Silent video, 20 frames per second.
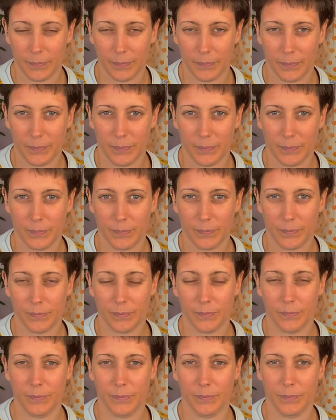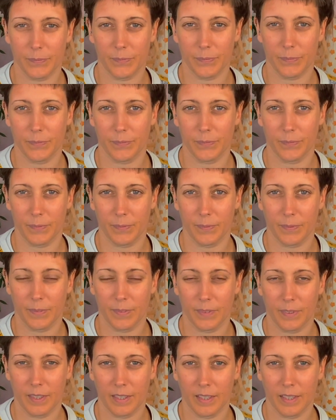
Nobody speaks.